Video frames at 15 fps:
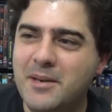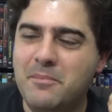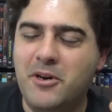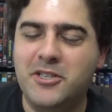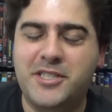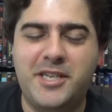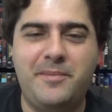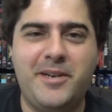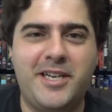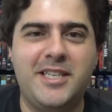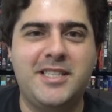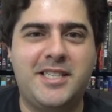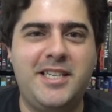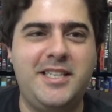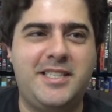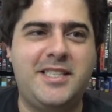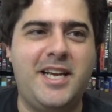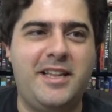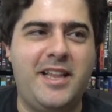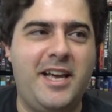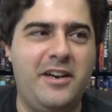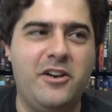Mostly because he
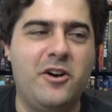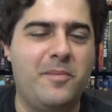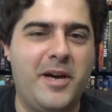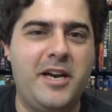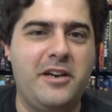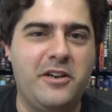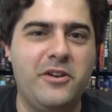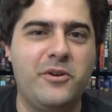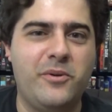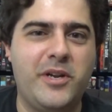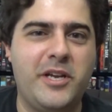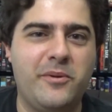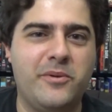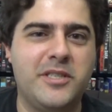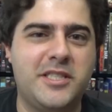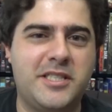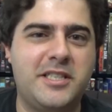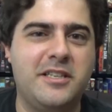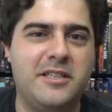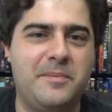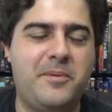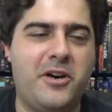said that nobody knew he was
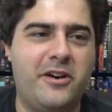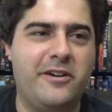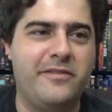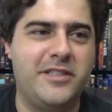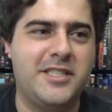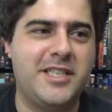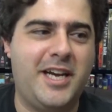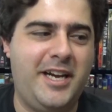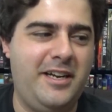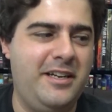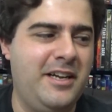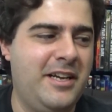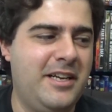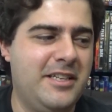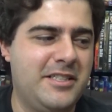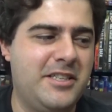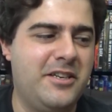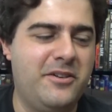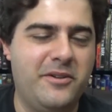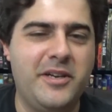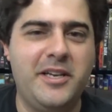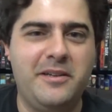still a part of the site.
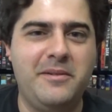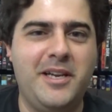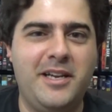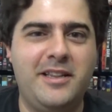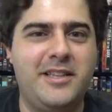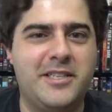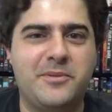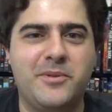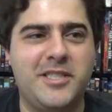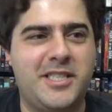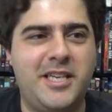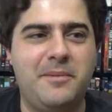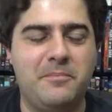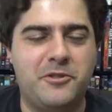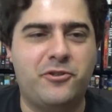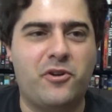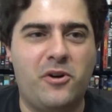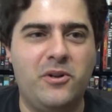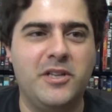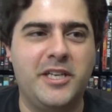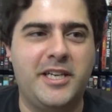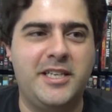So this was him
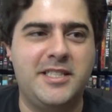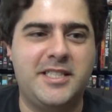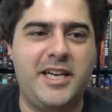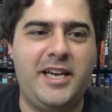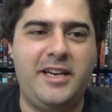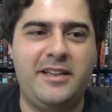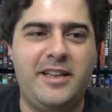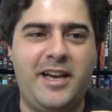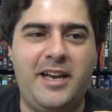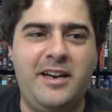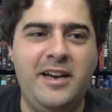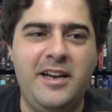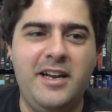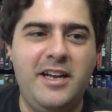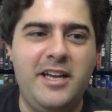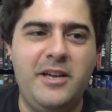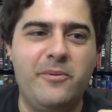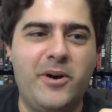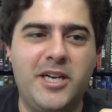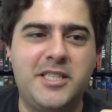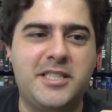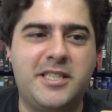trolling and saying that he
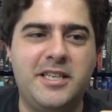wants